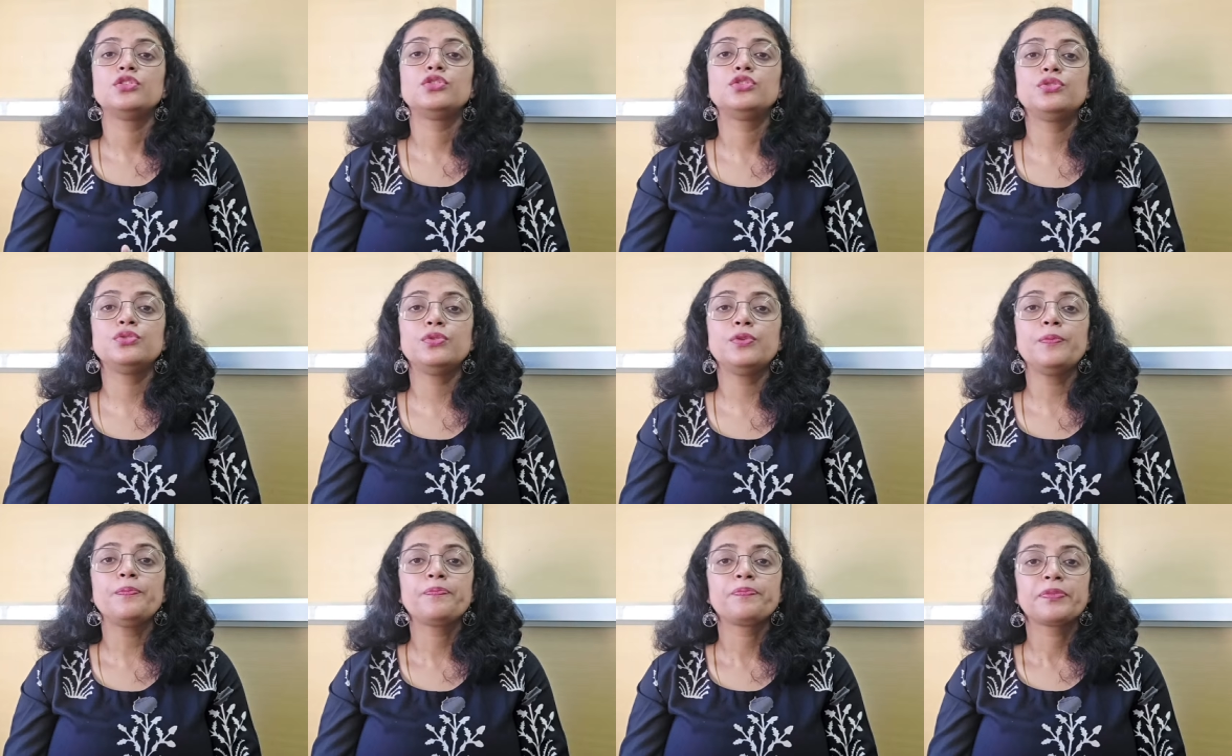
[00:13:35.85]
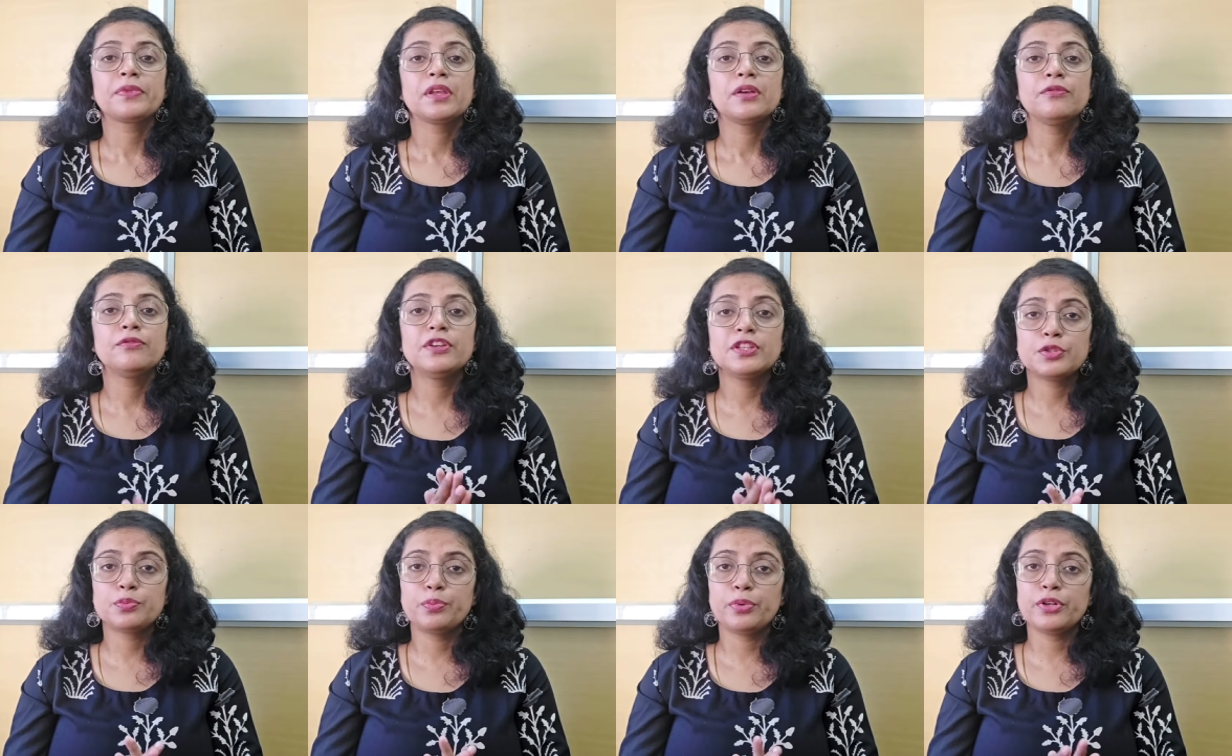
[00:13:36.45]
to
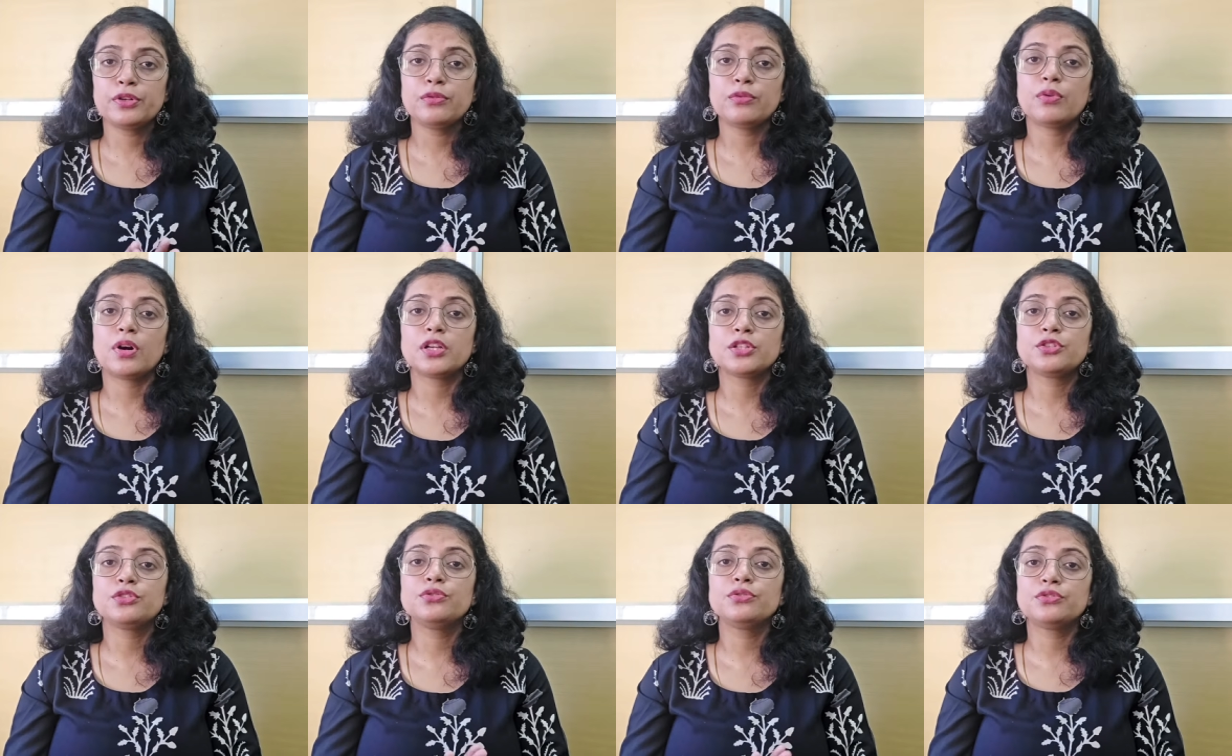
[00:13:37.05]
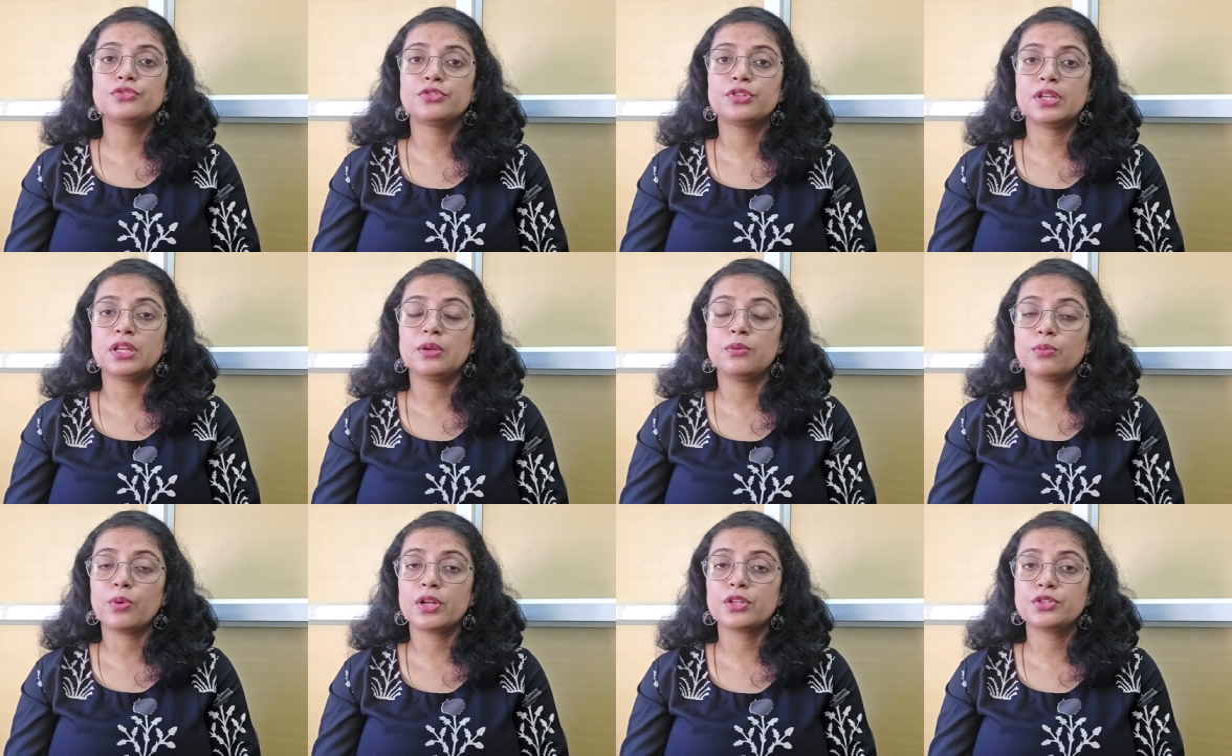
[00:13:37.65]
whisper 1, 2,
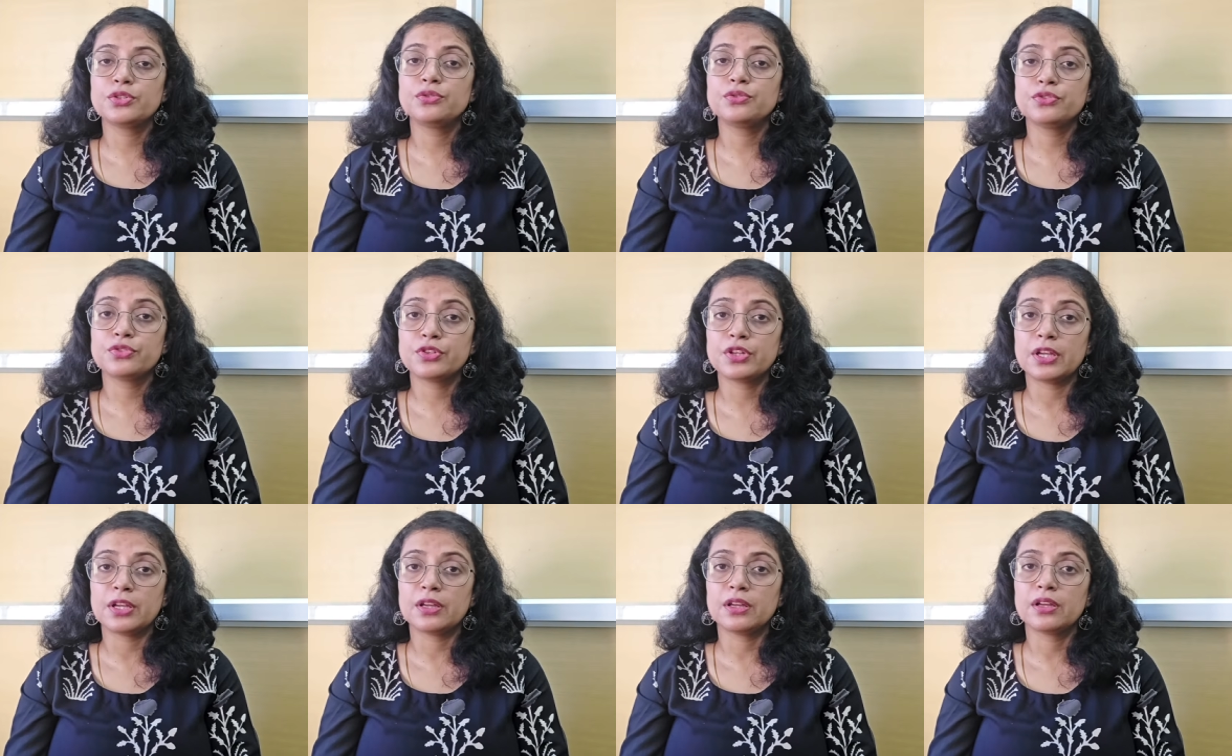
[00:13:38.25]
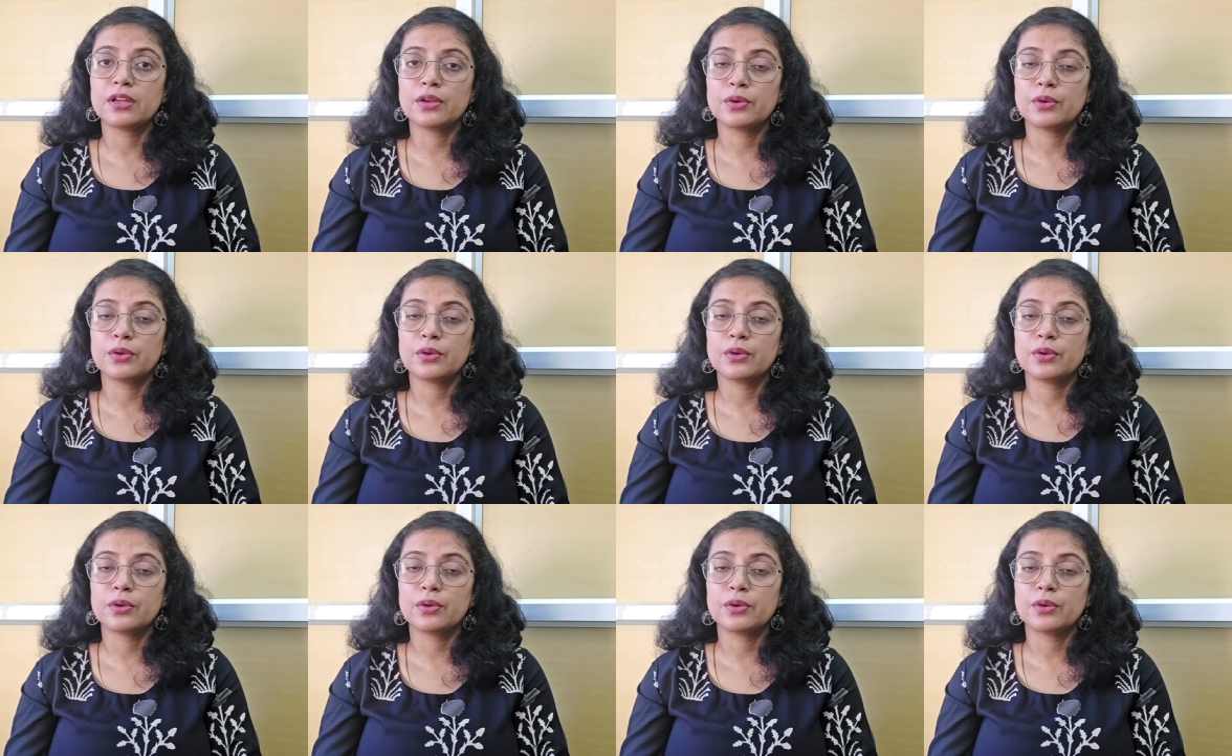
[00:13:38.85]
3, 1, 2, 3.